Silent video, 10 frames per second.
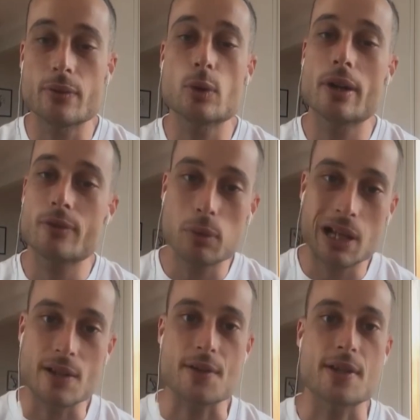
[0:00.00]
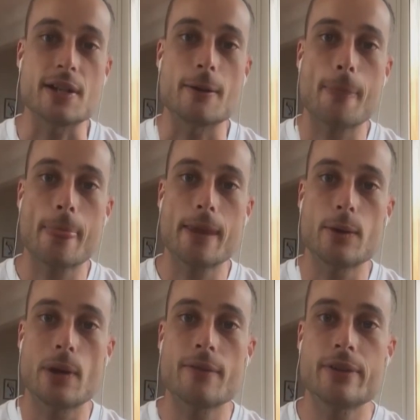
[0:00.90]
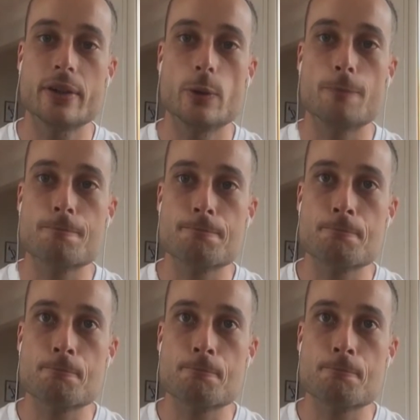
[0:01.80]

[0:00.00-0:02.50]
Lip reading: have to plant a seed. You have to